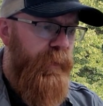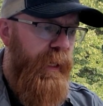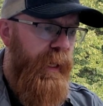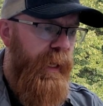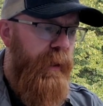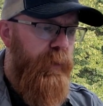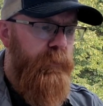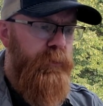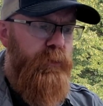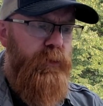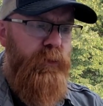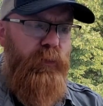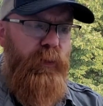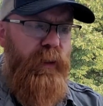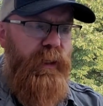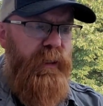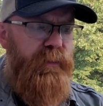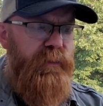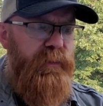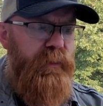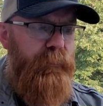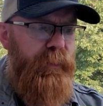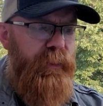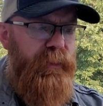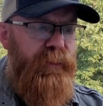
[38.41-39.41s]
how to
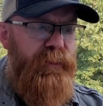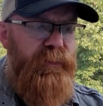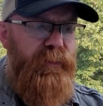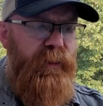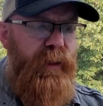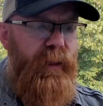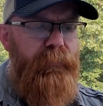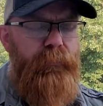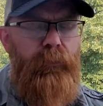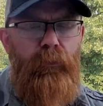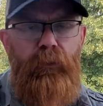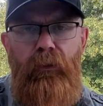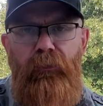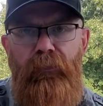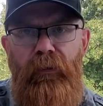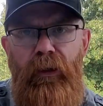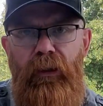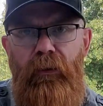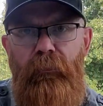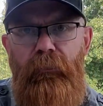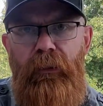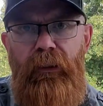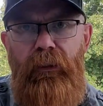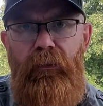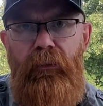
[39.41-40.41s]
estimate software
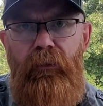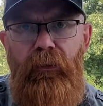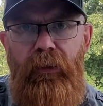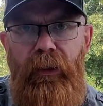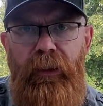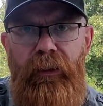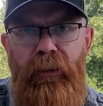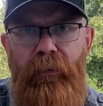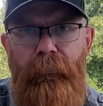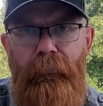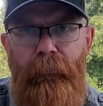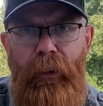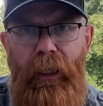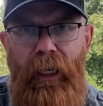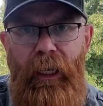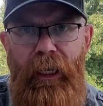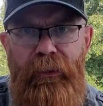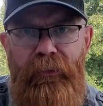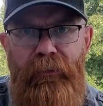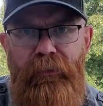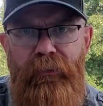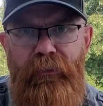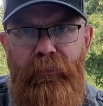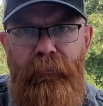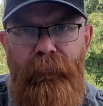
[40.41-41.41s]
development like a
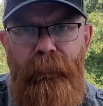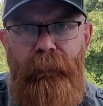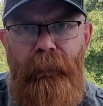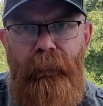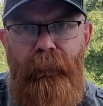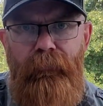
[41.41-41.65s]
boss.